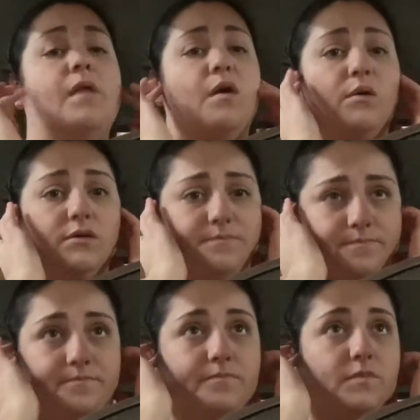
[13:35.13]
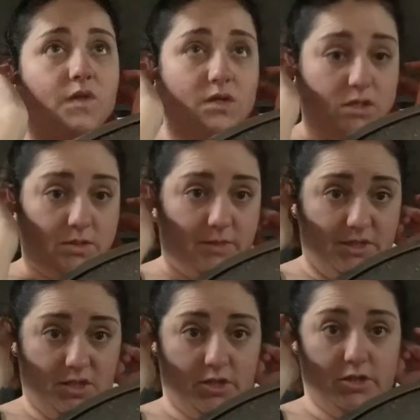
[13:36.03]
Oh well, because I was
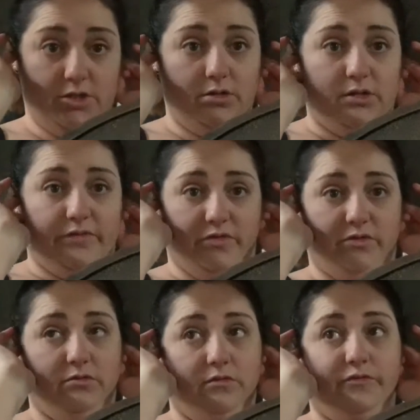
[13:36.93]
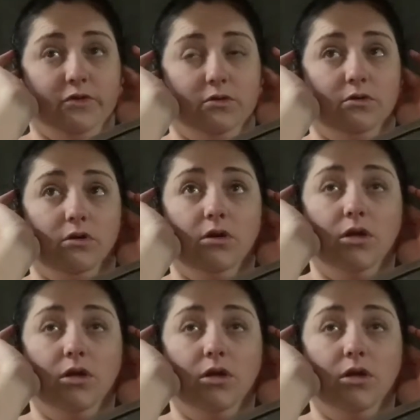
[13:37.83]
meant to only do 11 to 4.